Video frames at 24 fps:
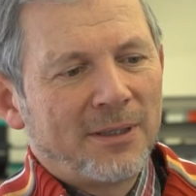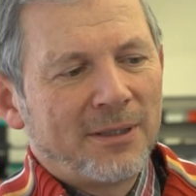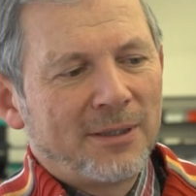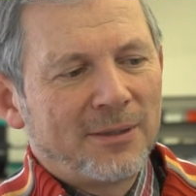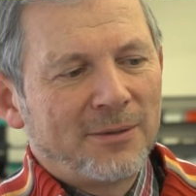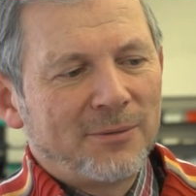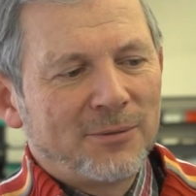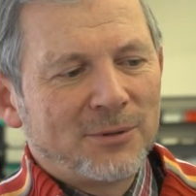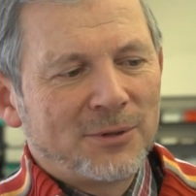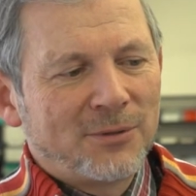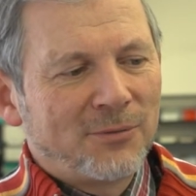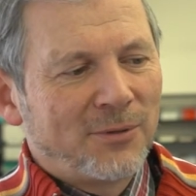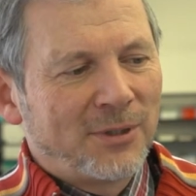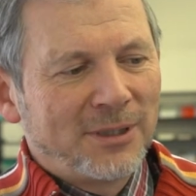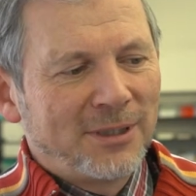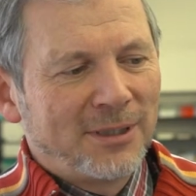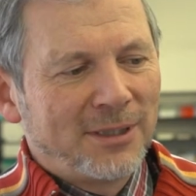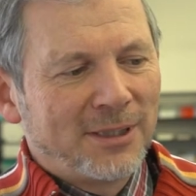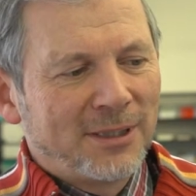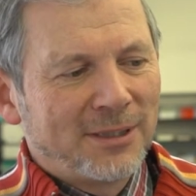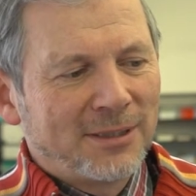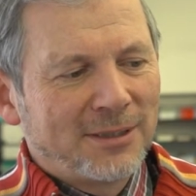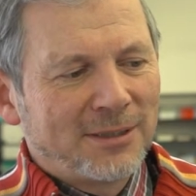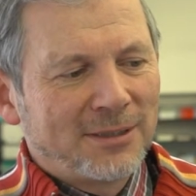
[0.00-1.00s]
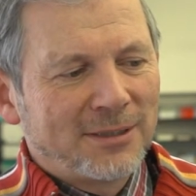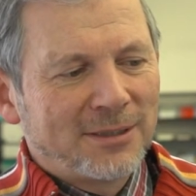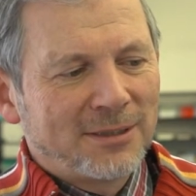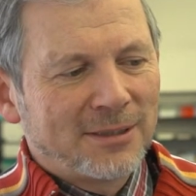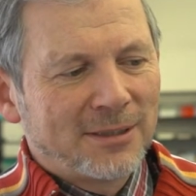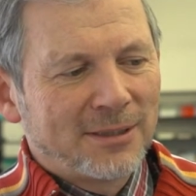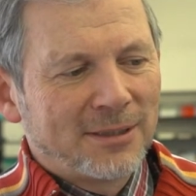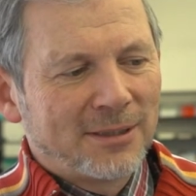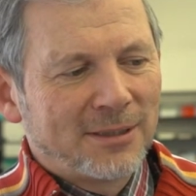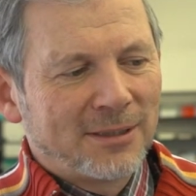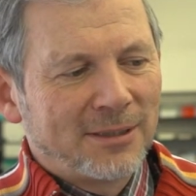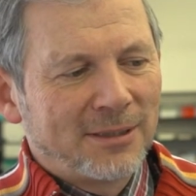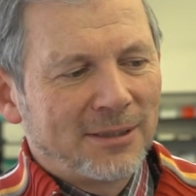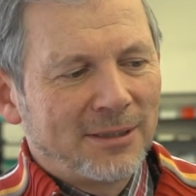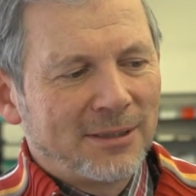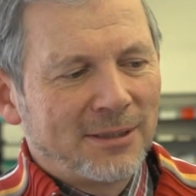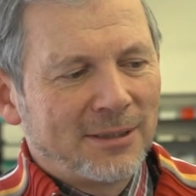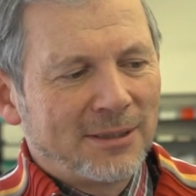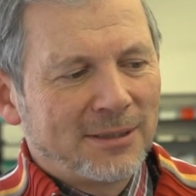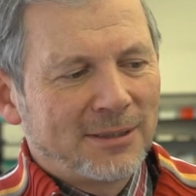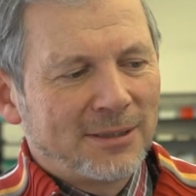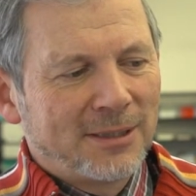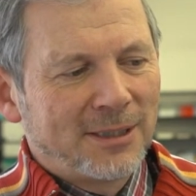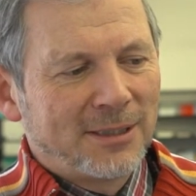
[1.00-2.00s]
it was very nice uh, in
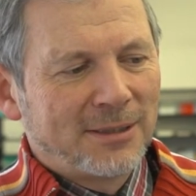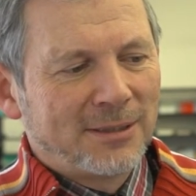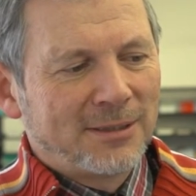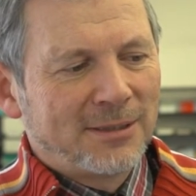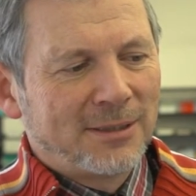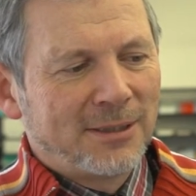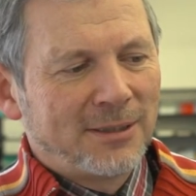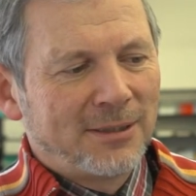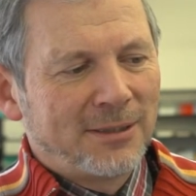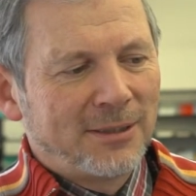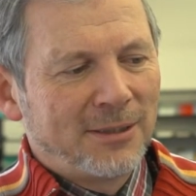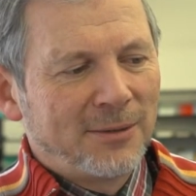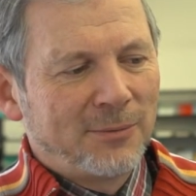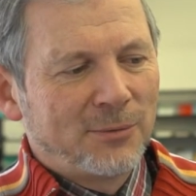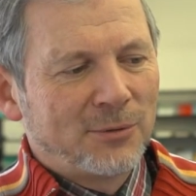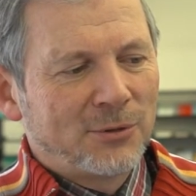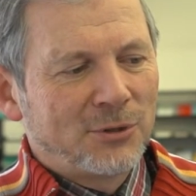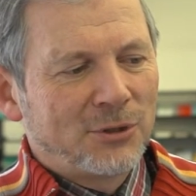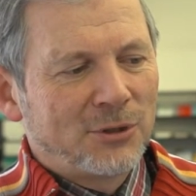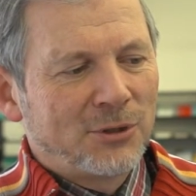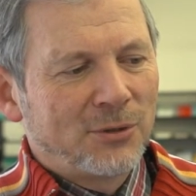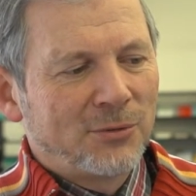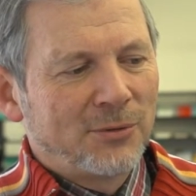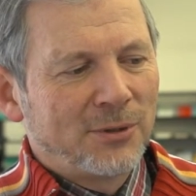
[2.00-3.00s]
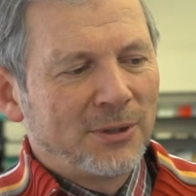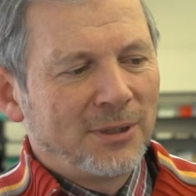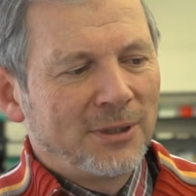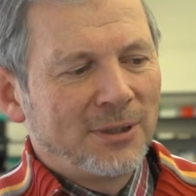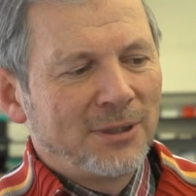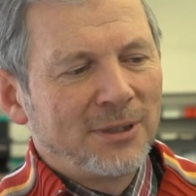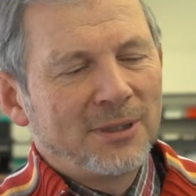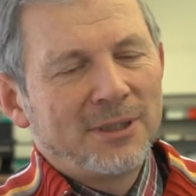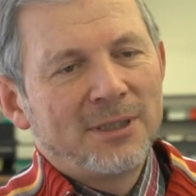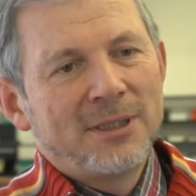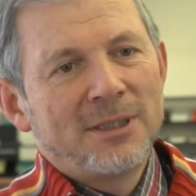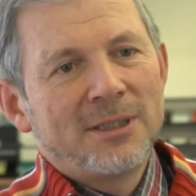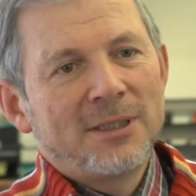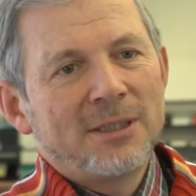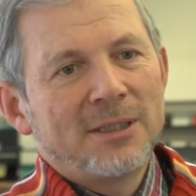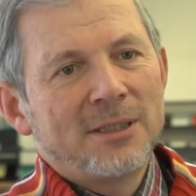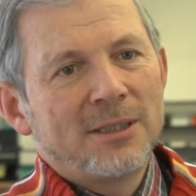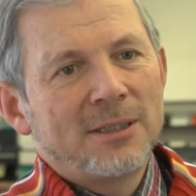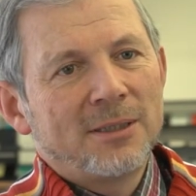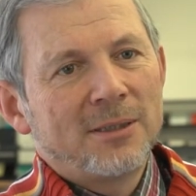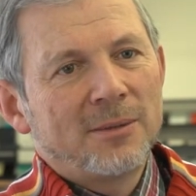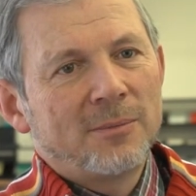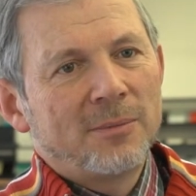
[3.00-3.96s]
the sense that he was showing Uh,